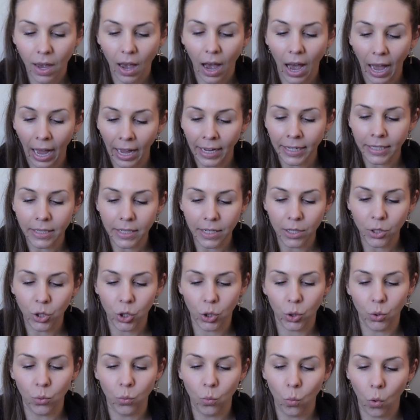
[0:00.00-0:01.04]
I need
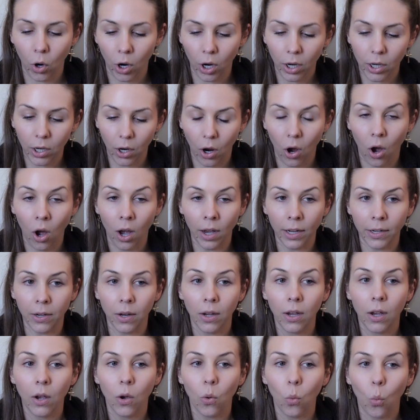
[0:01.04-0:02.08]
to work on
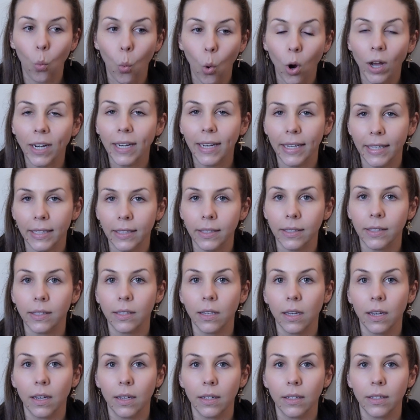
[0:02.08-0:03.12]
what is
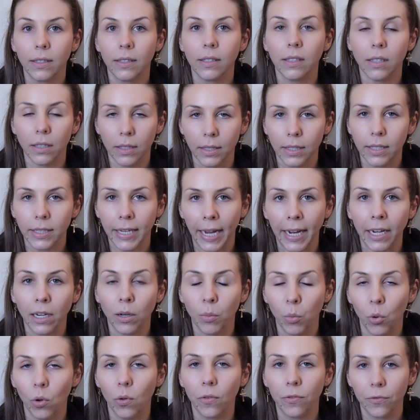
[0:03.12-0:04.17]

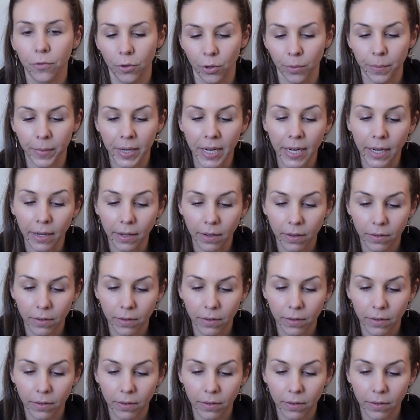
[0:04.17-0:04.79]
sustainable for me.